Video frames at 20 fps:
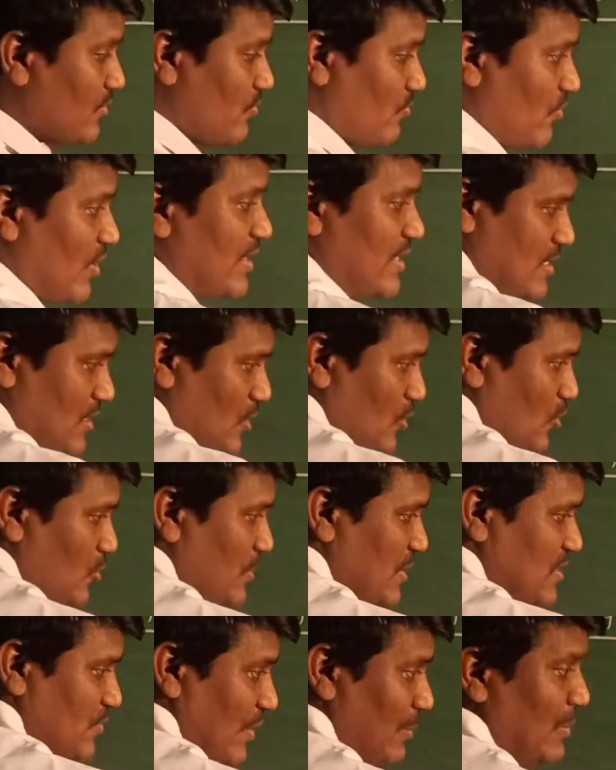1:2
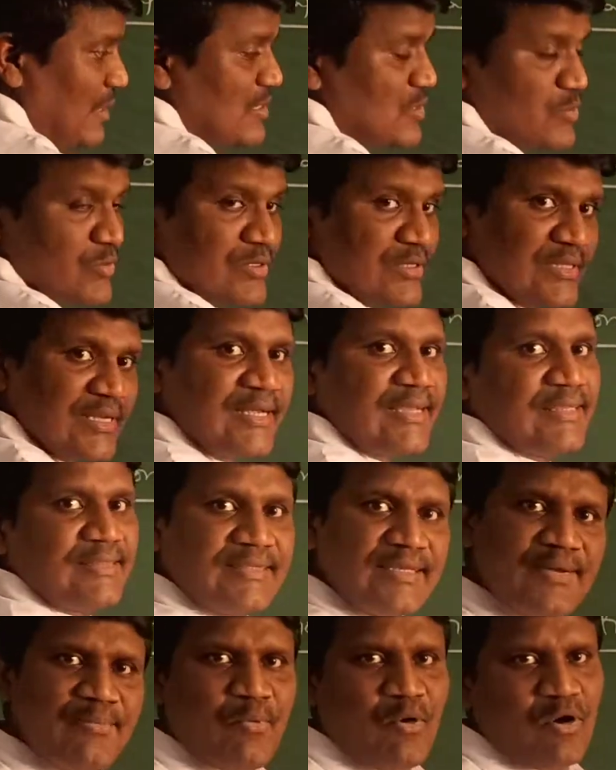means 1 plus 2 is
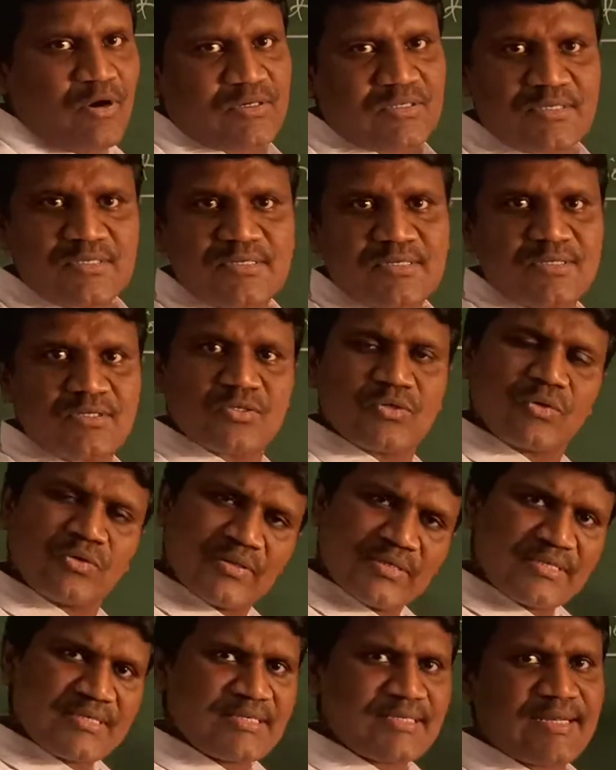3 parts. So
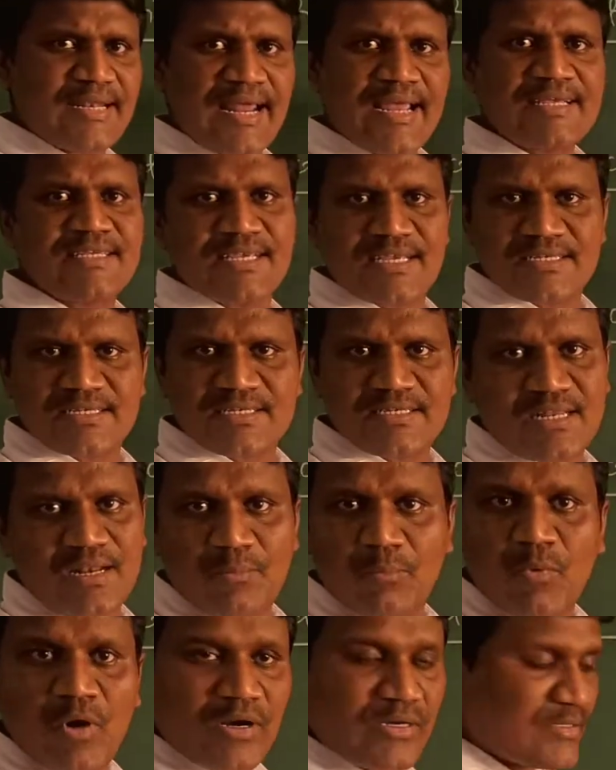this is the trisectional
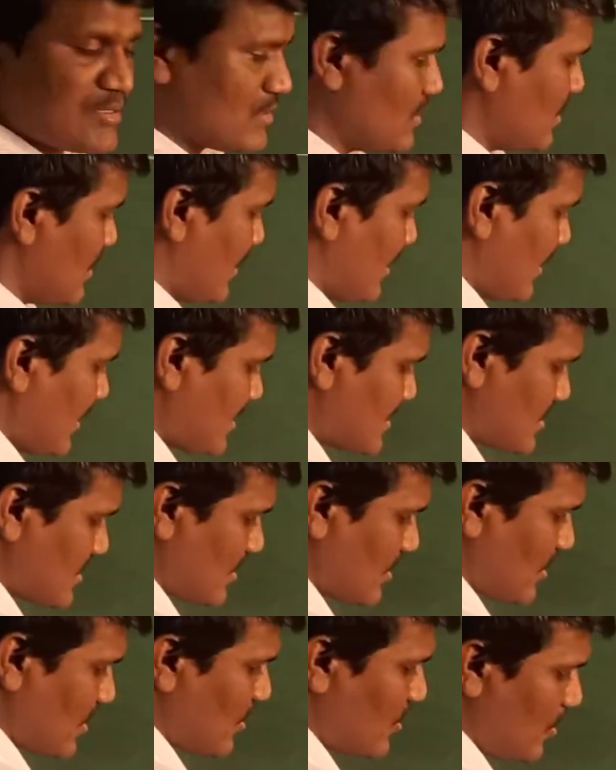points. Next
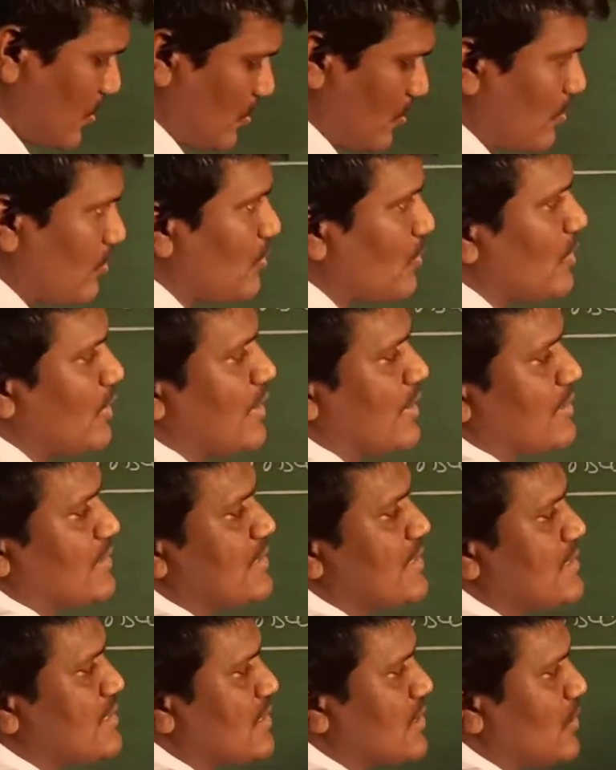Q.
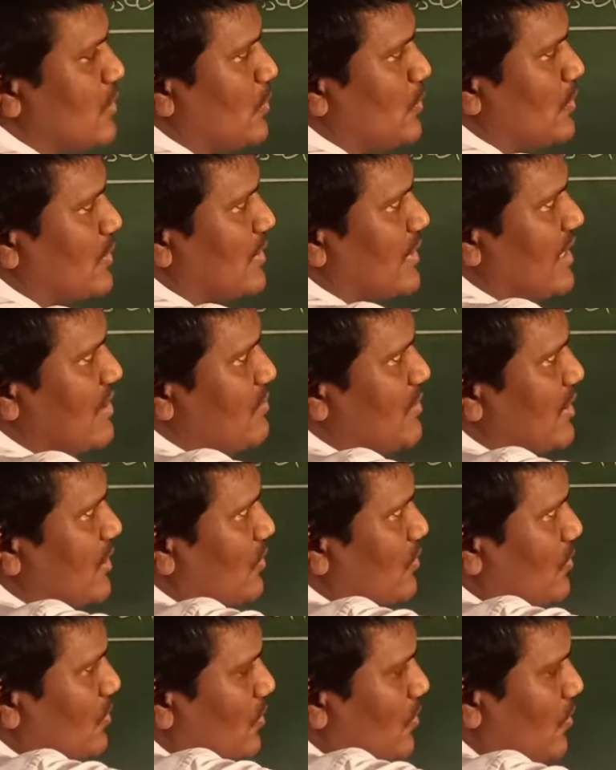This Q, tell me now,
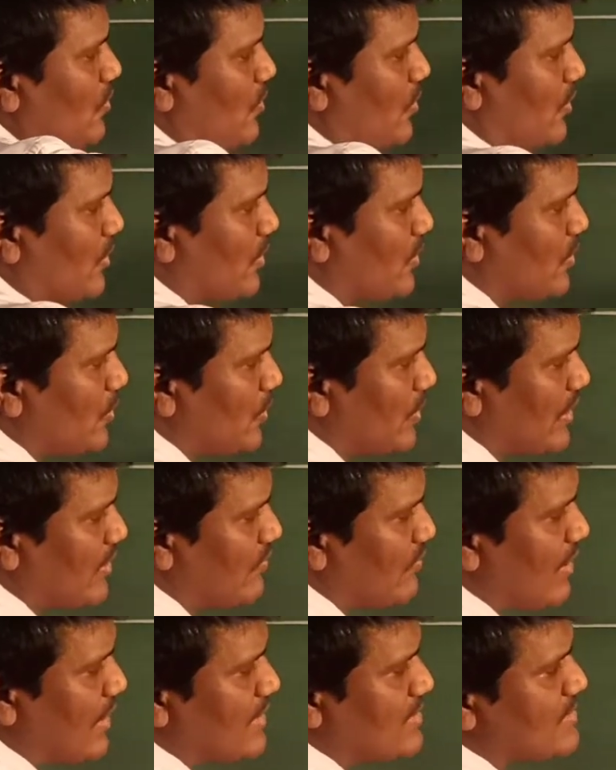Q
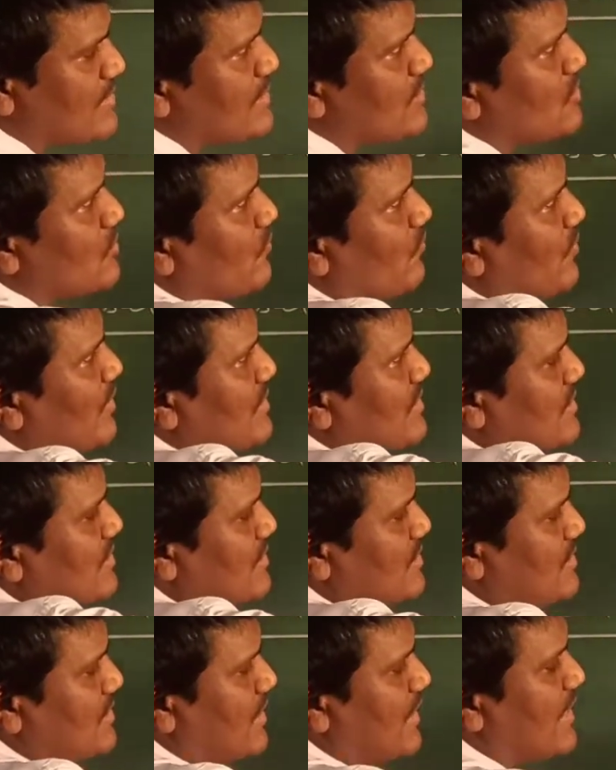divides into which
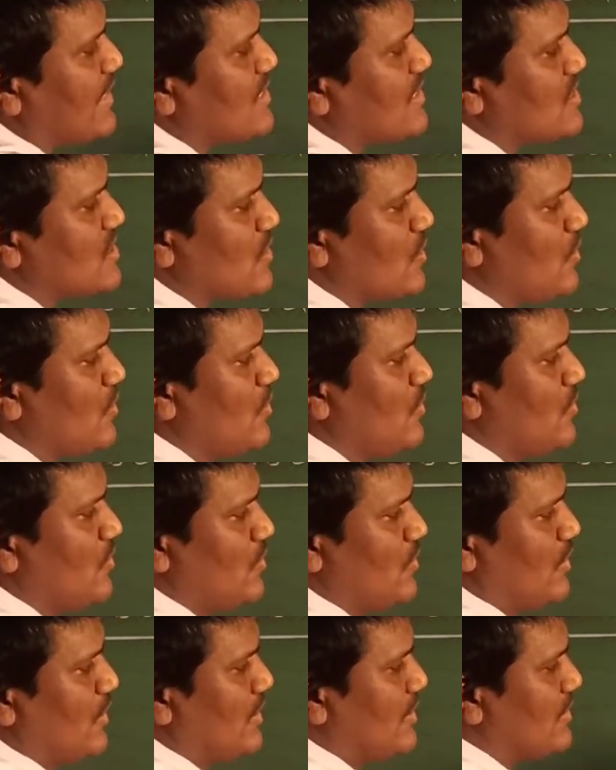ratio?
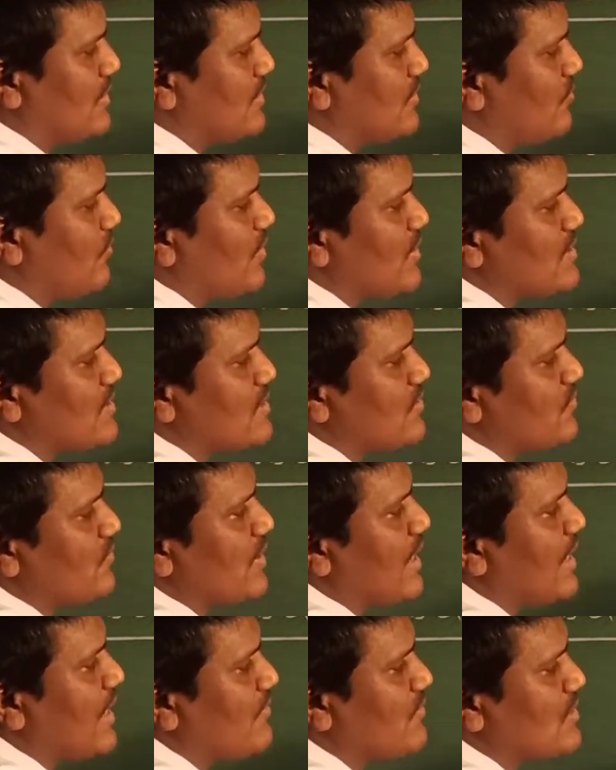First we
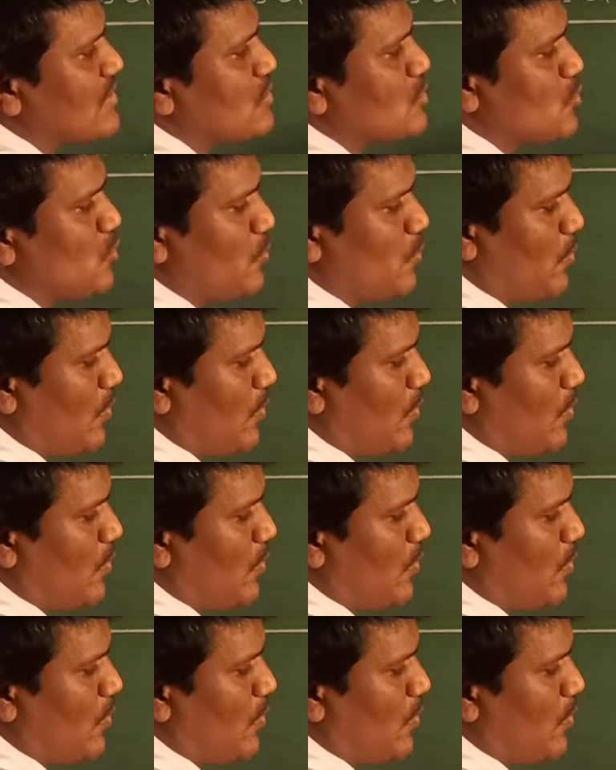are having 2